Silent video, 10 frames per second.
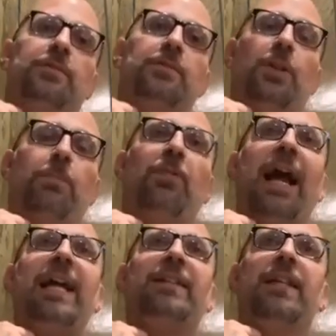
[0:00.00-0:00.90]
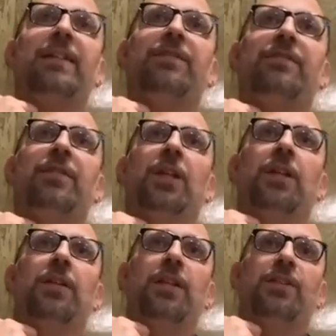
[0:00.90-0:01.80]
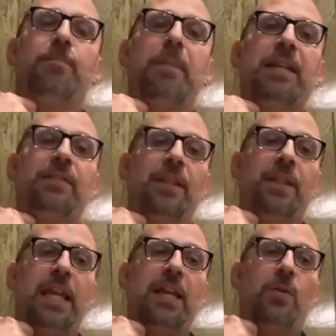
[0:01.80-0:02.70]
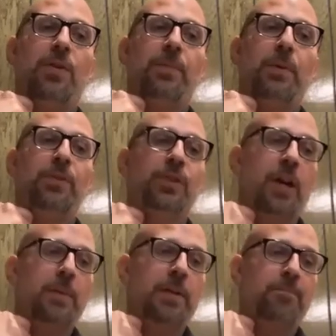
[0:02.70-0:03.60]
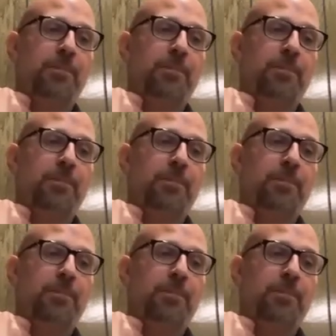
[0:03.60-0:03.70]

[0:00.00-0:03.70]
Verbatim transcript: to practice this amazing thing called the Buddha Dharma.